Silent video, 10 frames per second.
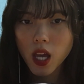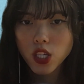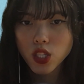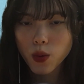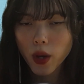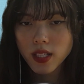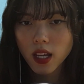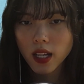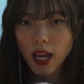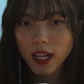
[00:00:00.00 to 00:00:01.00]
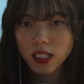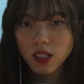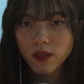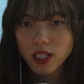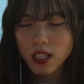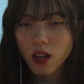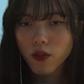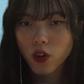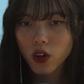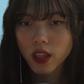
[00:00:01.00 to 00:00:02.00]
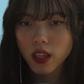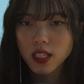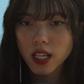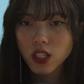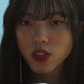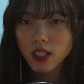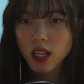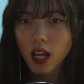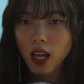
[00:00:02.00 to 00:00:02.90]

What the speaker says: She was an activist for the centrist